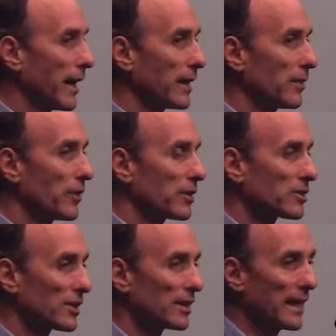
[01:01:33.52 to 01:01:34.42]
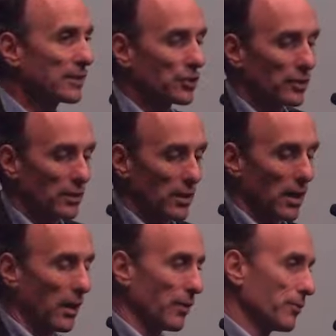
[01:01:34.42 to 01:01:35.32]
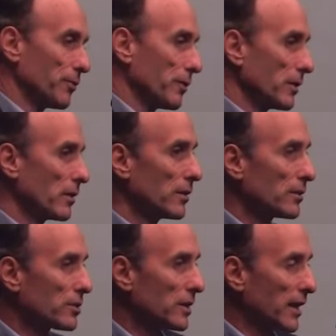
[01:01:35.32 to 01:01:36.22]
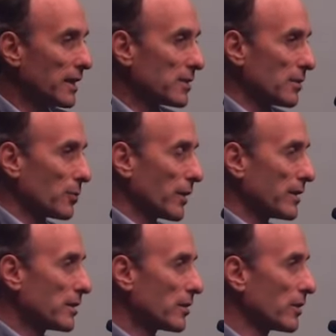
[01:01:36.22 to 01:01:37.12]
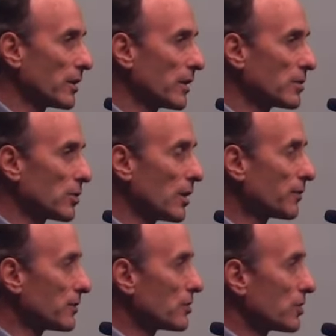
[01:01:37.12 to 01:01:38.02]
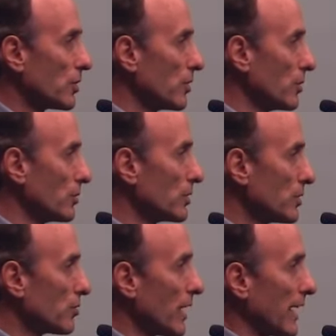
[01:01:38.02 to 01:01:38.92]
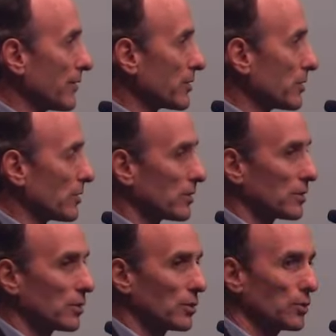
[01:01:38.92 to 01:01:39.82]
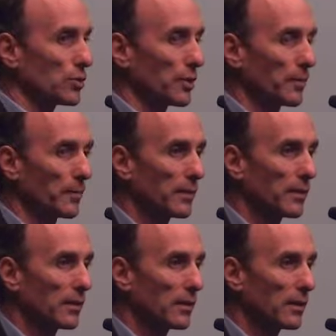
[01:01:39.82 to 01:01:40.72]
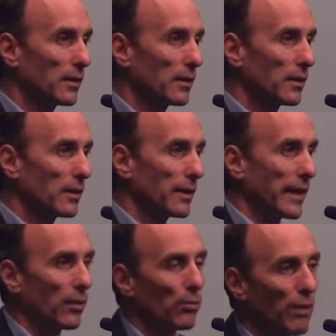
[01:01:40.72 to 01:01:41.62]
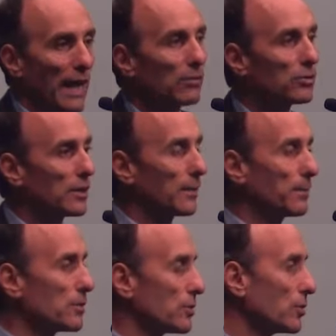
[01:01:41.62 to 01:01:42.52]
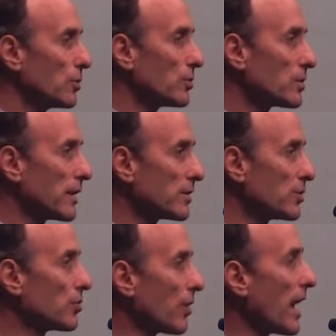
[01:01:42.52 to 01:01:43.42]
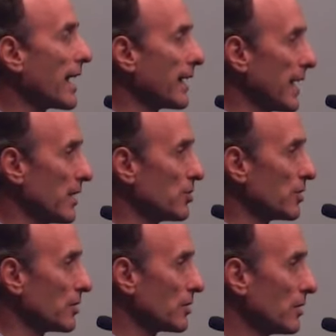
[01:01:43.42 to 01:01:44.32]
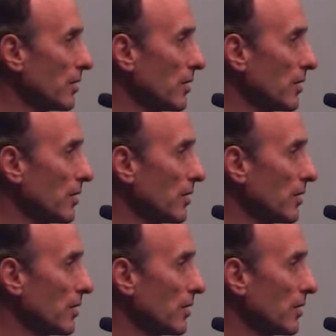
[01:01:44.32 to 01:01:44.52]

And their selection of studies and criteria is often skewed to drive a certain conclusion. Now, Roundup is used as a drying agent